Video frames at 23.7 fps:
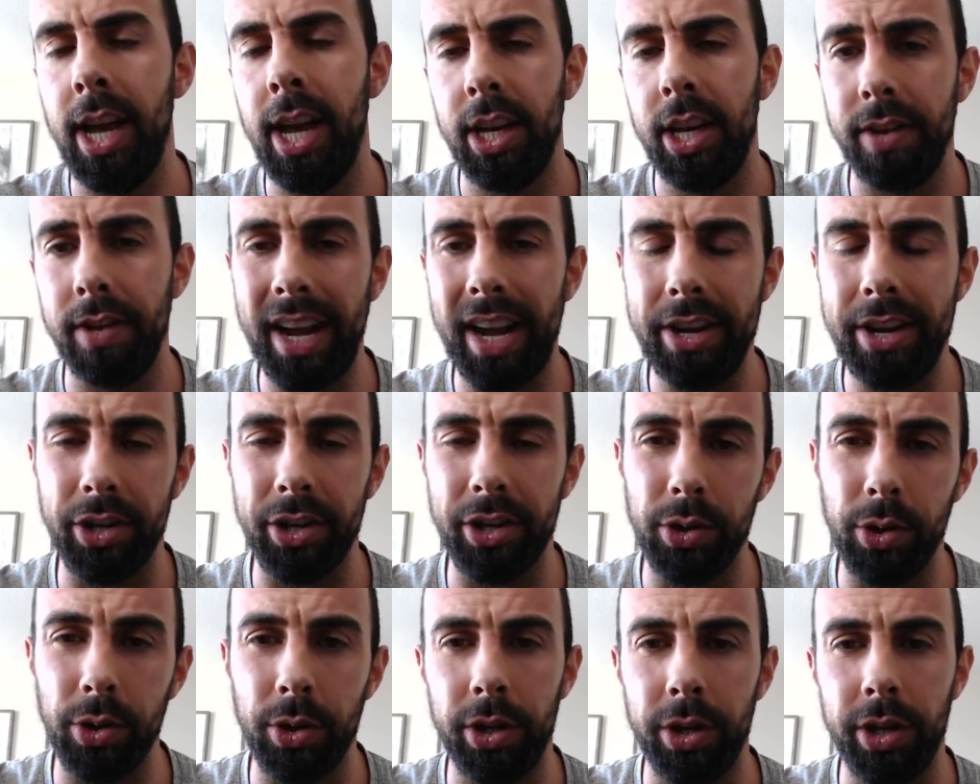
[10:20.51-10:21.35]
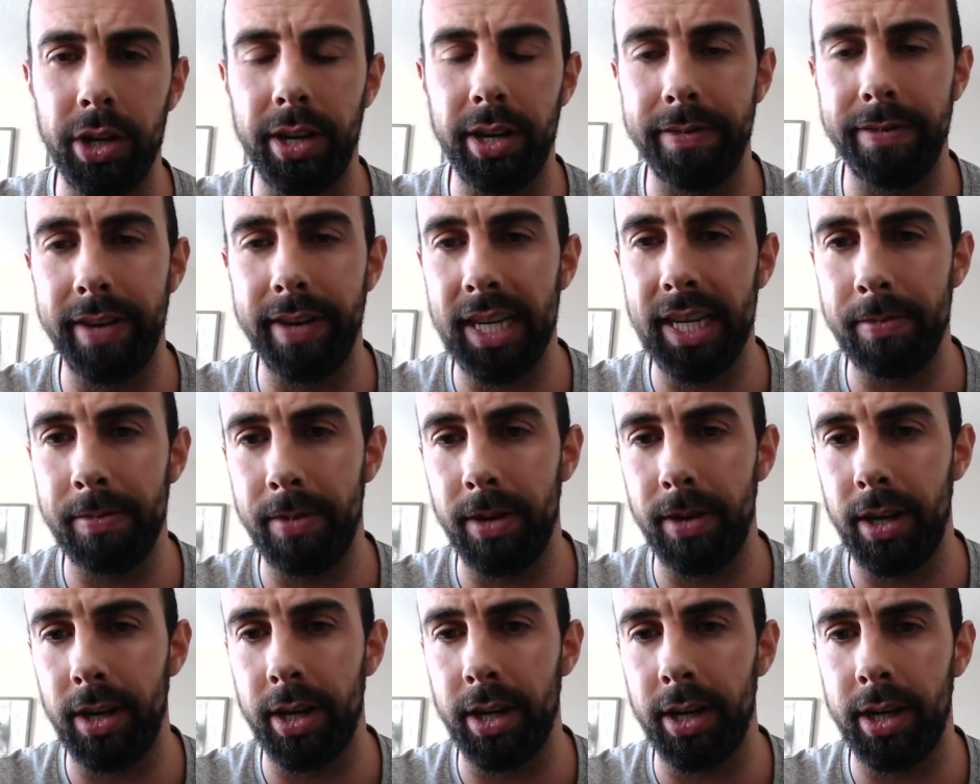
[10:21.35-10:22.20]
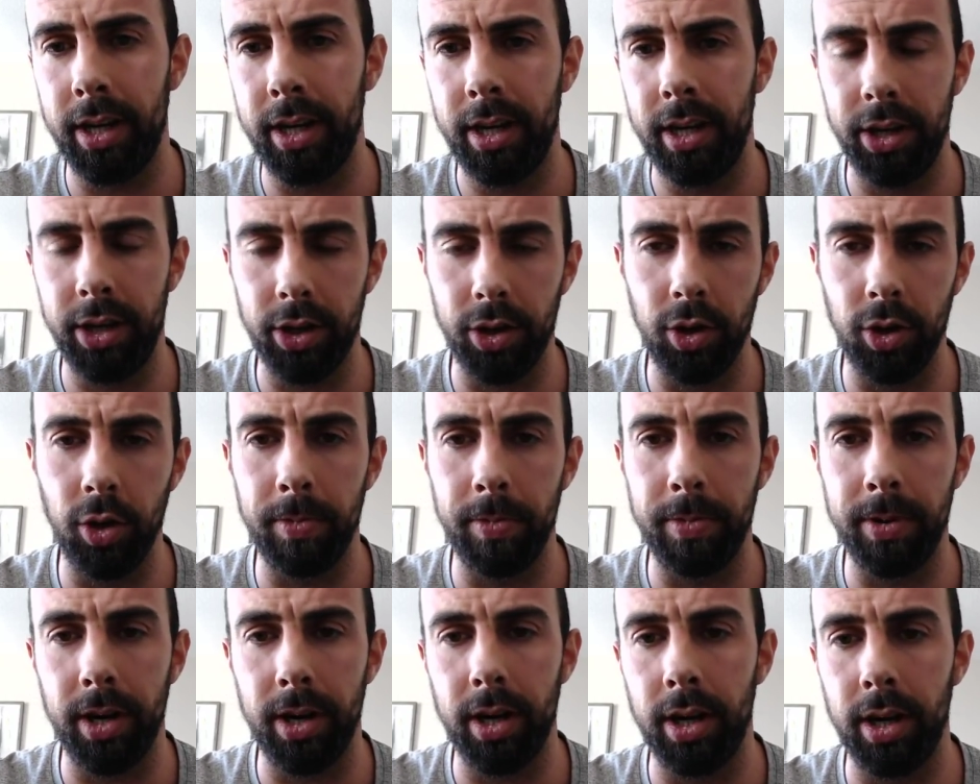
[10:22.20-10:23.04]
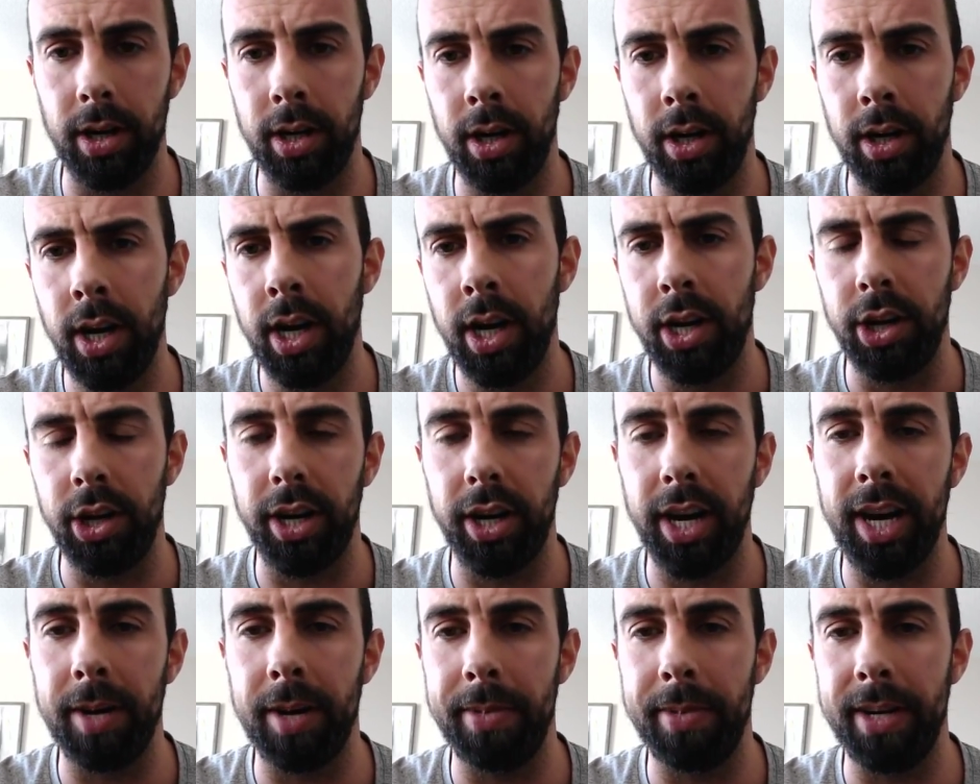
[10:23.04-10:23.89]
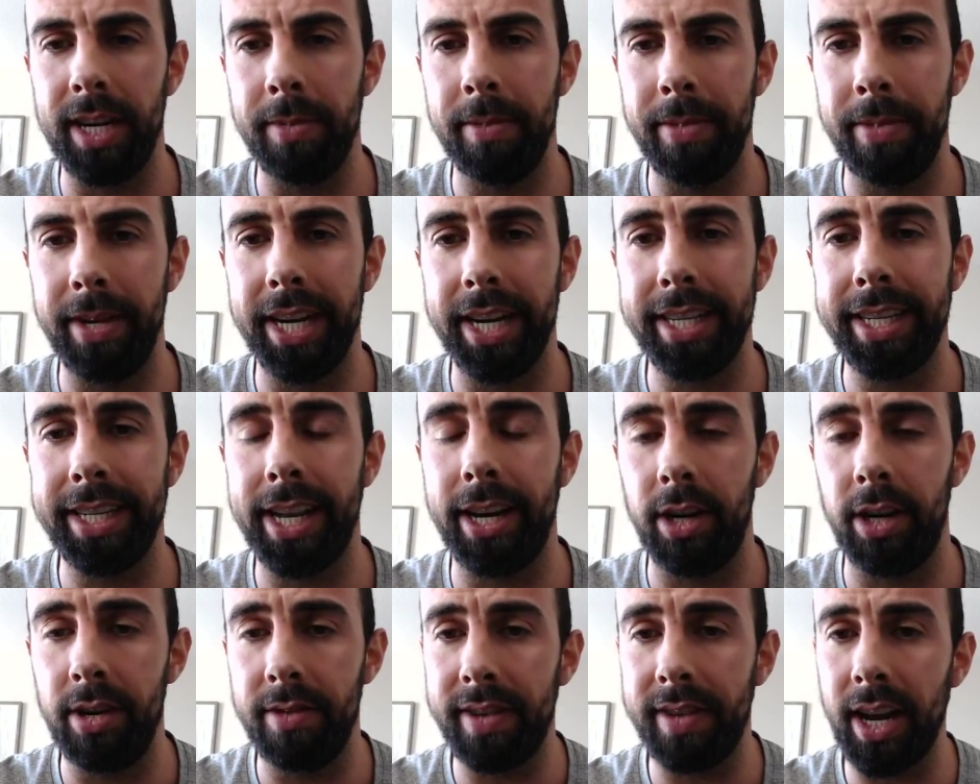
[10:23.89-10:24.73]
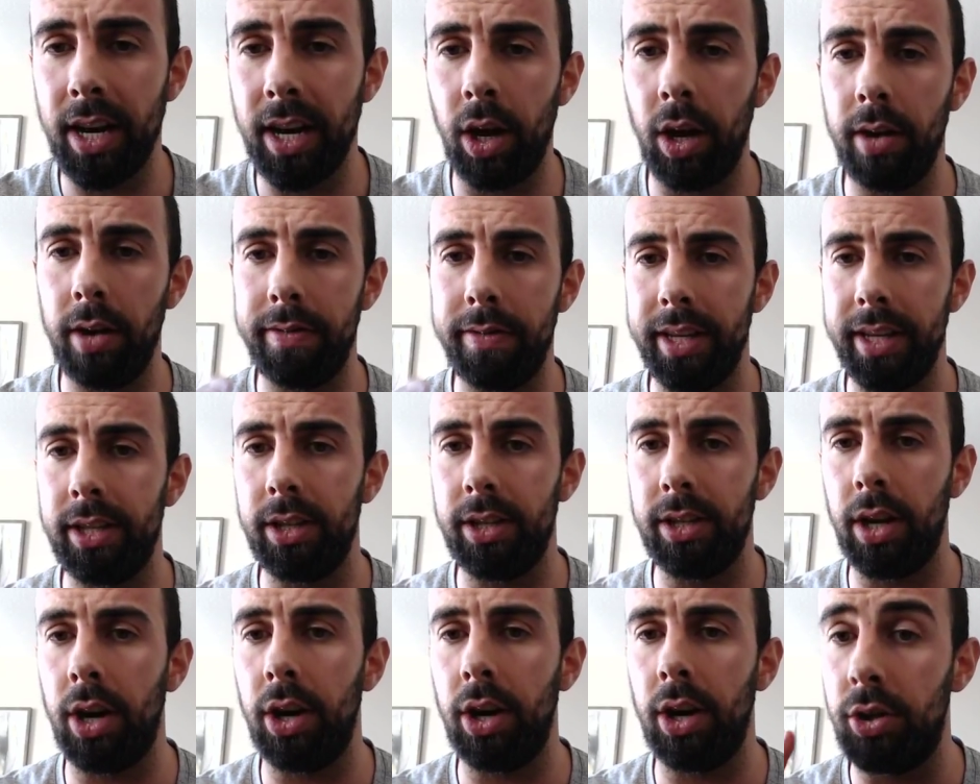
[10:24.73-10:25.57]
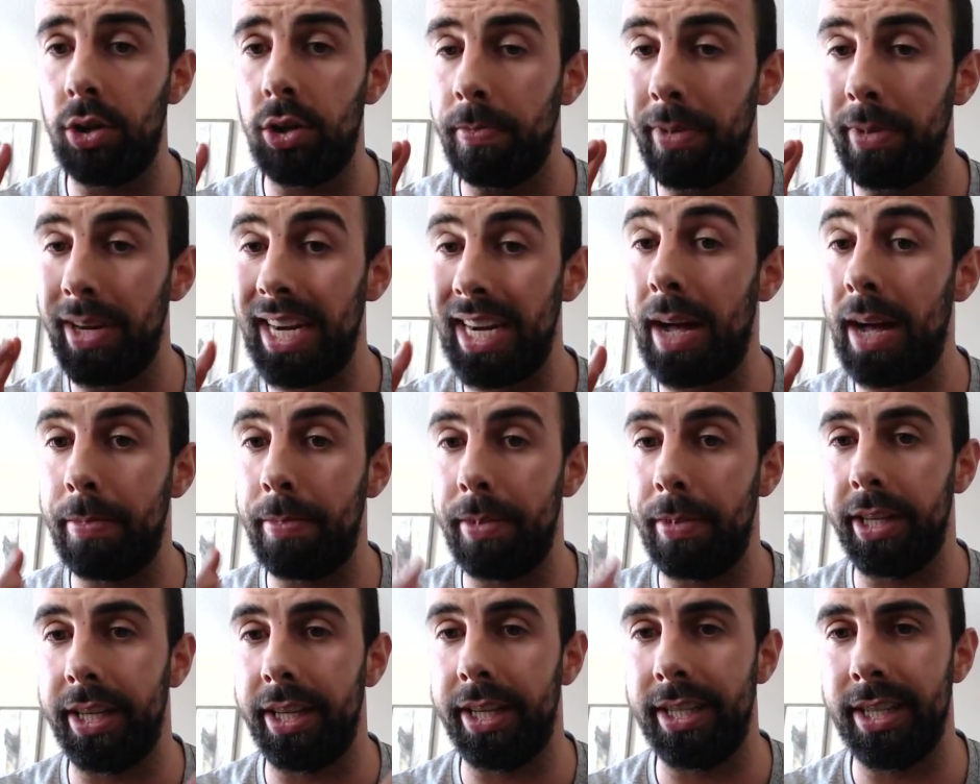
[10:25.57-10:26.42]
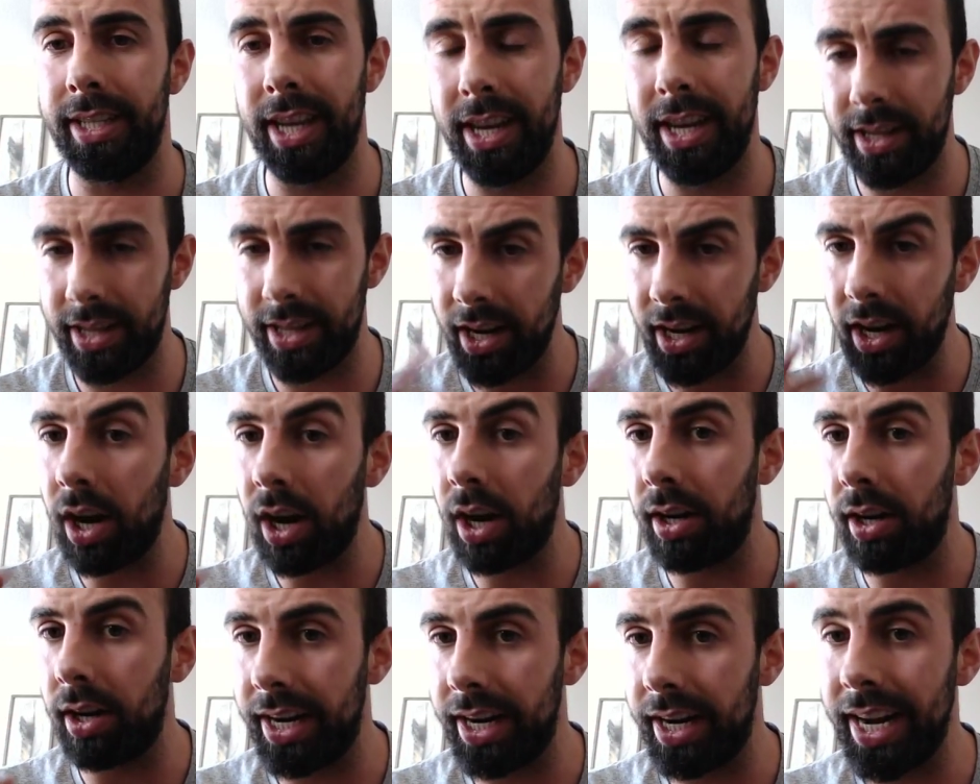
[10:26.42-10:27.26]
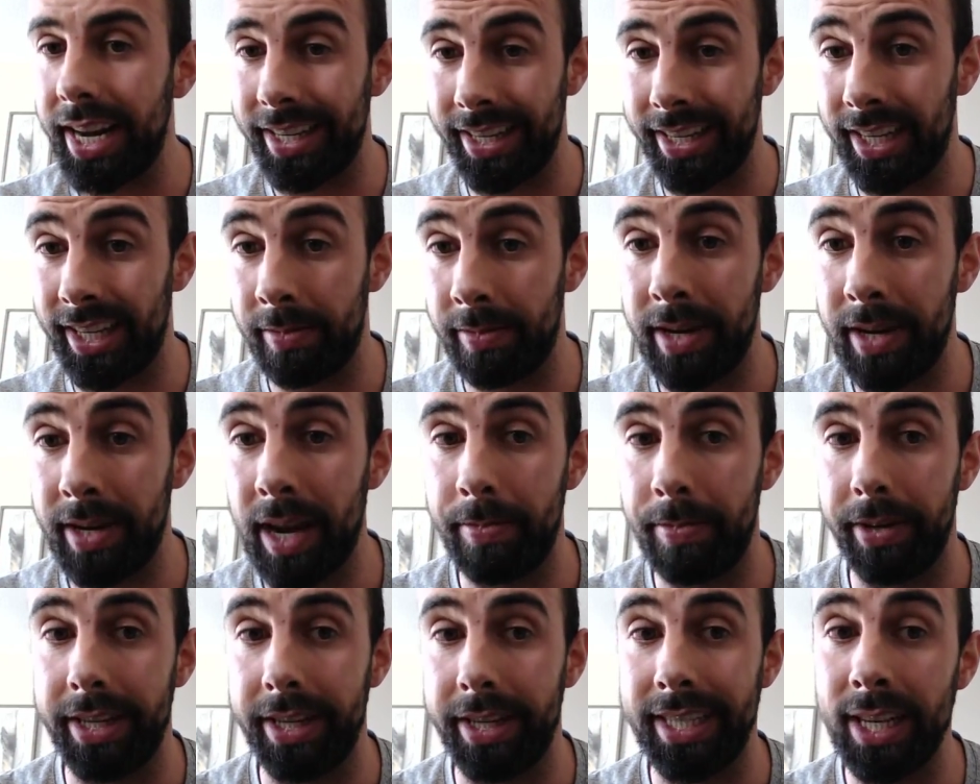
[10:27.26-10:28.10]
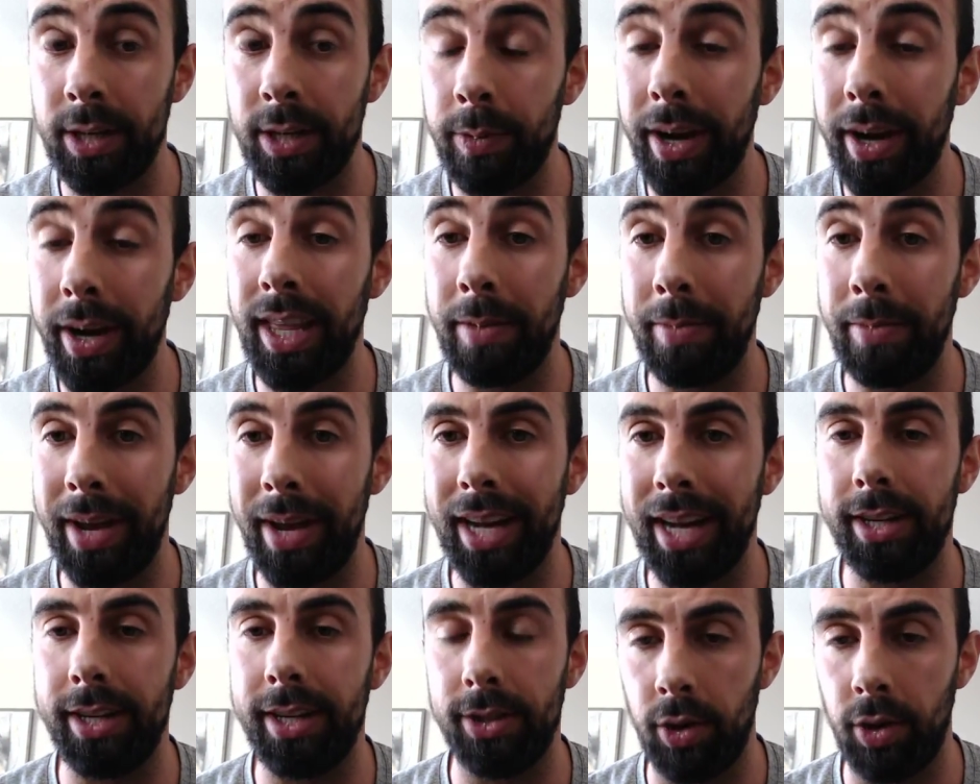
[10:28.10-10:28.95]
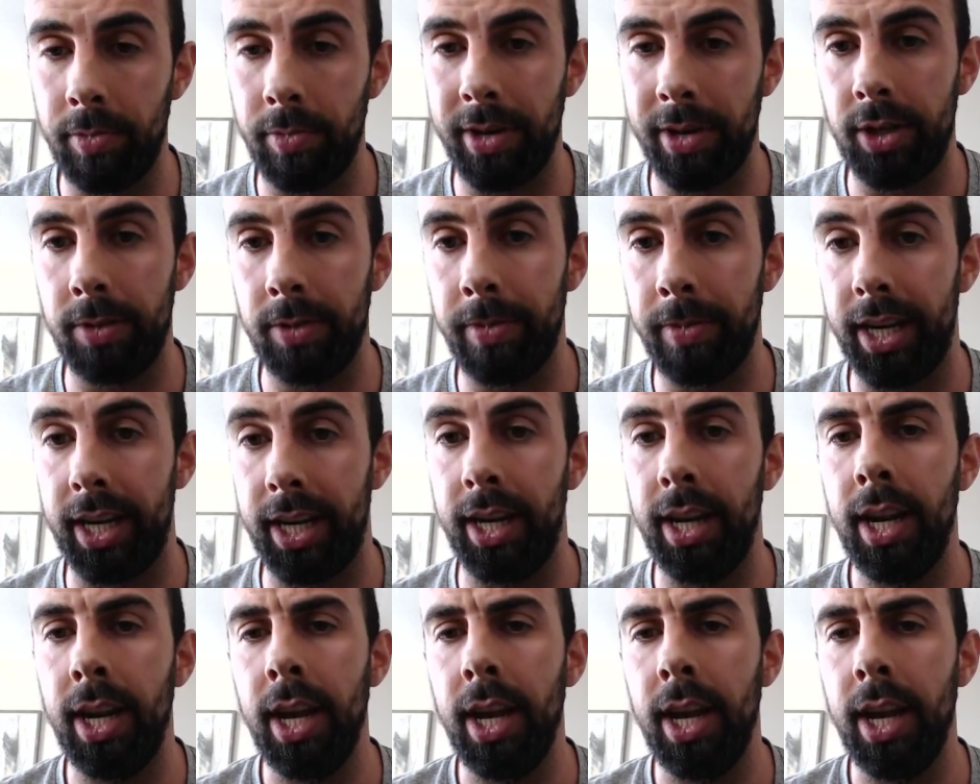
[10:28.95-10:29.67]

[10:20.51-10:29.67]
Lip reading: You've got your Google, your Facebook, your Uber, your Airbnb, et cetera. You've got all of these large monopolies, and they are, in essence, monopolies. That's why they make so much money.